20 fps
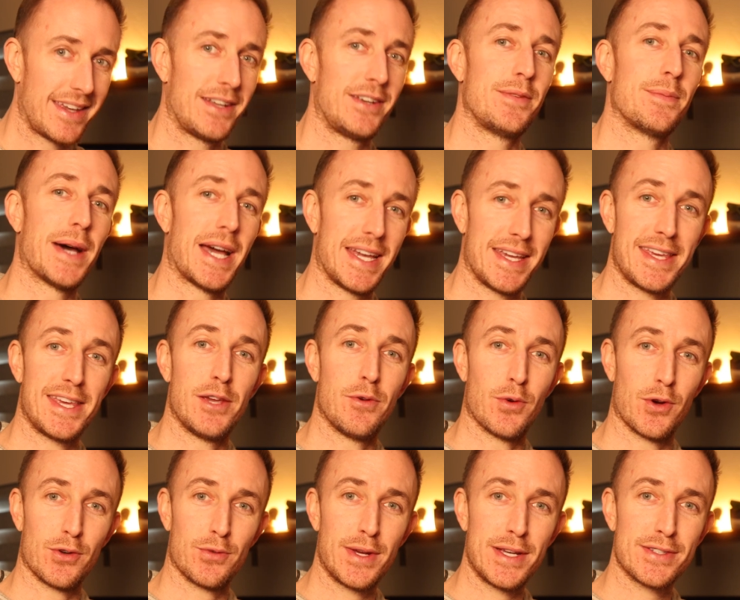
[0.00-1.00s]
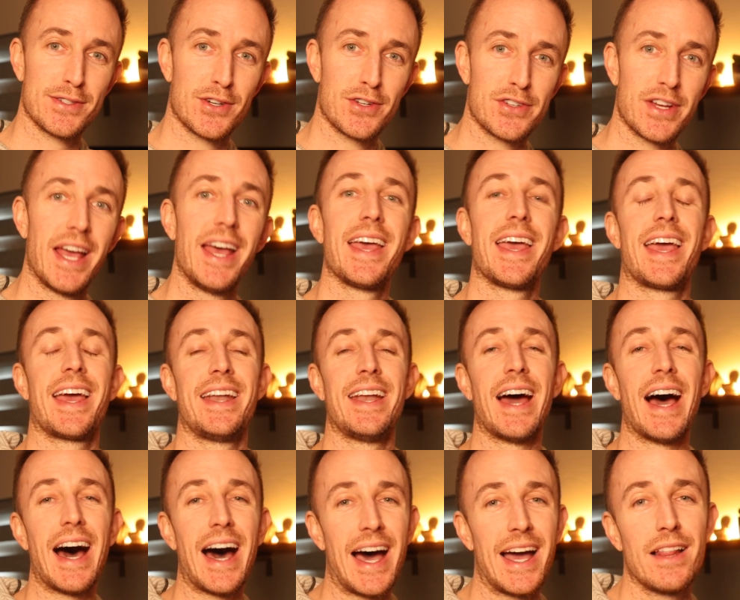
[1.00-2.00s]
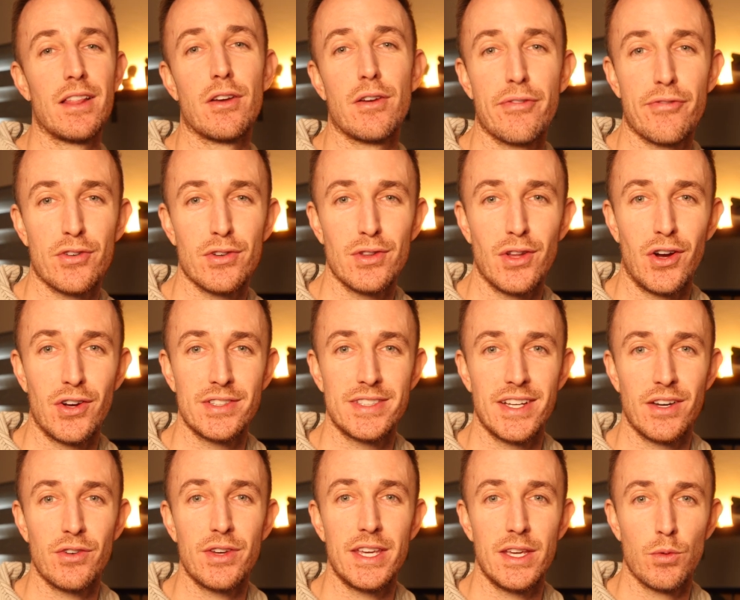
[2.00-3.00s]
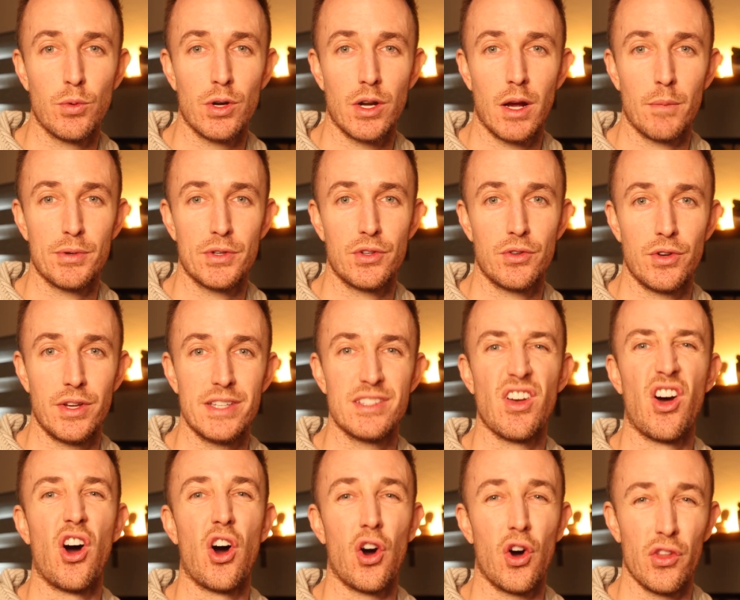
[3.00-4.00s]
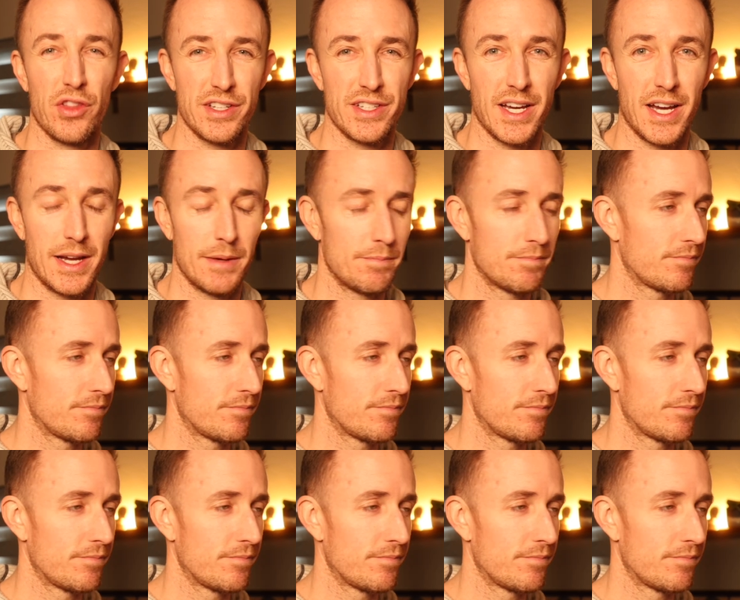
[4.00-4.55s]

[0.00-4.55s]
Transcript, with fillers: in my keyword research, and I look for long tail keyword opportunities all the time.